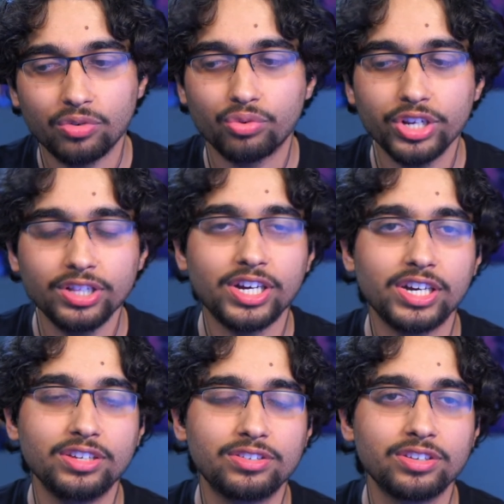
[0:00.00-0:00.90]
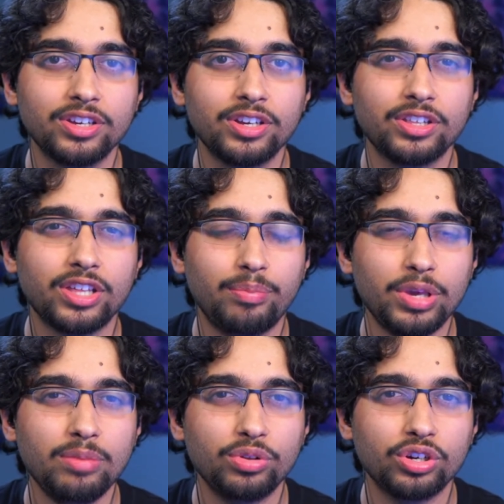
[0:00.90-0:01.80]
realize that
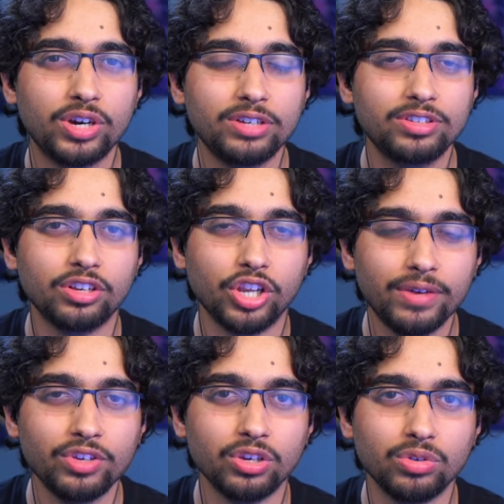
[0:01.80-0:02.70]
people are out to love you.